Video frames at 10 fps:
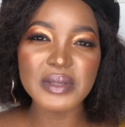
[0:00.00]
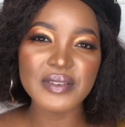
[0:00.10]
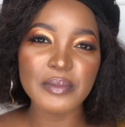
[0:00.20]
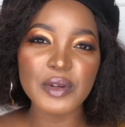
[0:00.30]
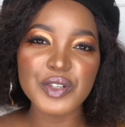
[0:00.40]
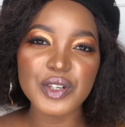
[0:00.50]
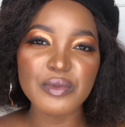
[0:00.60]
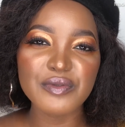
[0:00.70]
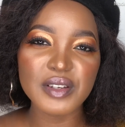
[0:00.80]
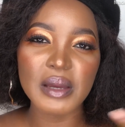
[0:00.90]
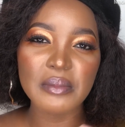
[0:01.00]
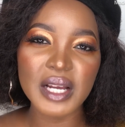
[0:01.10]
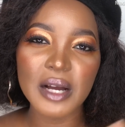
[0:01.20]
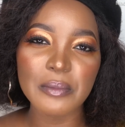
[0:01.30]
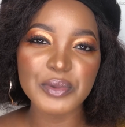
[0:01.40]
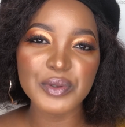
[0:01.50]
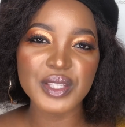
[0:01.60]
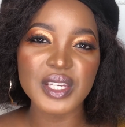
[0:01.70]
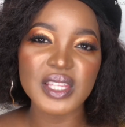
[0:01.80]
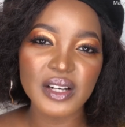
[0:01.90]
if I'm not removing my makeup
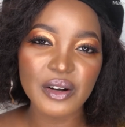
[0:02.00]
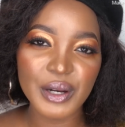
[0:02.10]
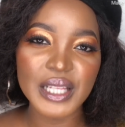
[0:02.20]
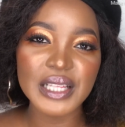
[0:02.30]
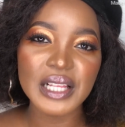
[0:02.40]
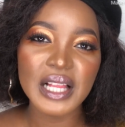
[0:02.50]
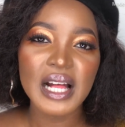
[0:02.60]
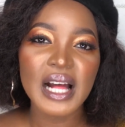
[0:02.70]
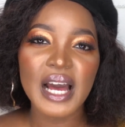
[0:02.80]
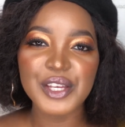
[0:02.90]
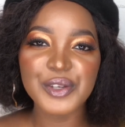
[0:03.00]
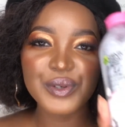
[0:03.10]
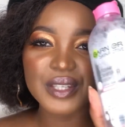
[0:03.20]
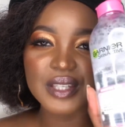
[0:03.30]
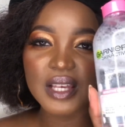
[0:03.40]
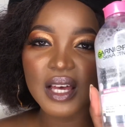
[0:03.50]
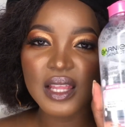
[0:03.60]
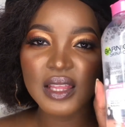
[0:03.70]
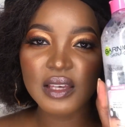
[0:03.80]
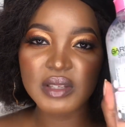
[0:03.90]
using the oil, I use
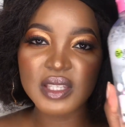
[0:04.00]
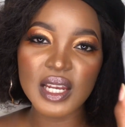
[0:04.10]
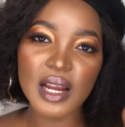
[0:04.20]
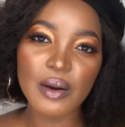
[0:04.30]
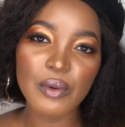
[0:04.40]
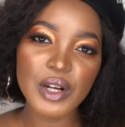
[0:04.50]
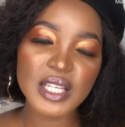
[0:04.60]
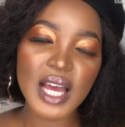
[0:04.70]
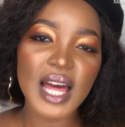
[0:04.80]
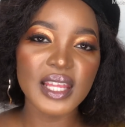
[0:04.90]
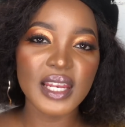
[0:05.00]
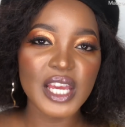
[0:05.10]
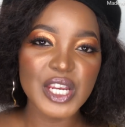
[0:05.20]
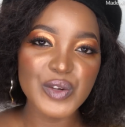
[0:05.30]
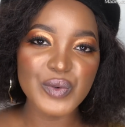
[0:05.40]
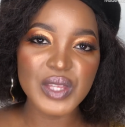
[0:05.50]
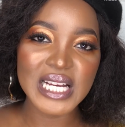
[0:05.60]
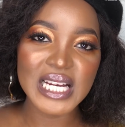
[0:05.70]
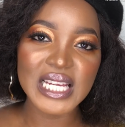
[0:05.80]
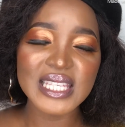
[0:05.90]
the micellar water and then I do the
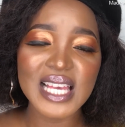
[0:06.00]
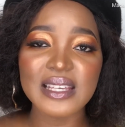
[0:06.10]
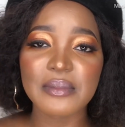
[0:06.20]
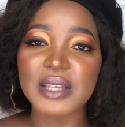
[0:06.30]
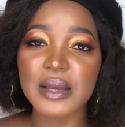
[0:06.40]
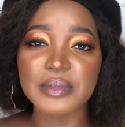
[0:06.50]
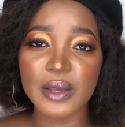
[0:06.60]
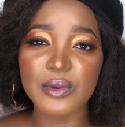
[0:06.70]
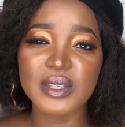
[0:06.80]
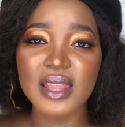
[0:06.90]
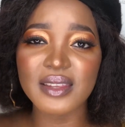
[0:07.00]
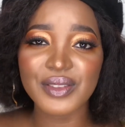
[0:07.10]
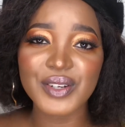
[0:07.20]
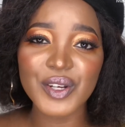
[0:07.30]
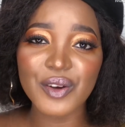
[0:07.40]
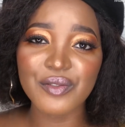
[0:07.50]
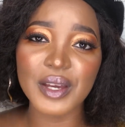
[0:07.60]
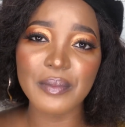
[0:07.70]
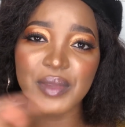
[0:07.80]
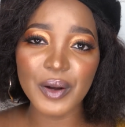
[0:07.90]
cleanser. Sometimes I use the three of
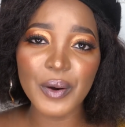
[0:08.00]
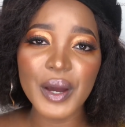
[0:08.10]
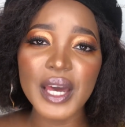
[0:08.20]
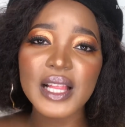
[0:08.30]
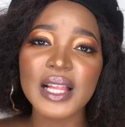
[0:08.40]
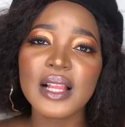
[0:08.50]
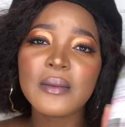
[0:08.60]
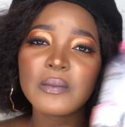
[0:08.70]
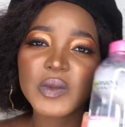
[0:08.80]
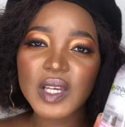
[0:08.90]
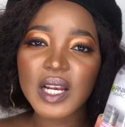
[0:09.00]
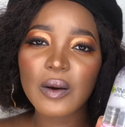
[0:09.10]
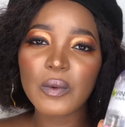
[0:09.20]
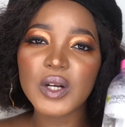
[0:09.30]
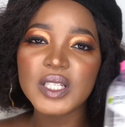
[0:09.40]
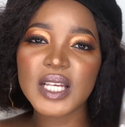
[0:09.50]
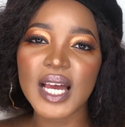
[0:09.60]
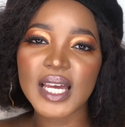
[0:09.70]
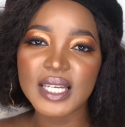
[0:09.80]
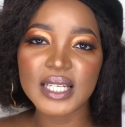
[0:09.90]
them: the oil, micellar water,
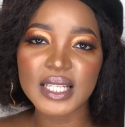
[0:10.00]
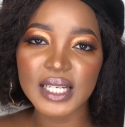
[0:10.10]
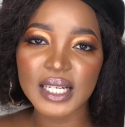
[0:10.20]
and the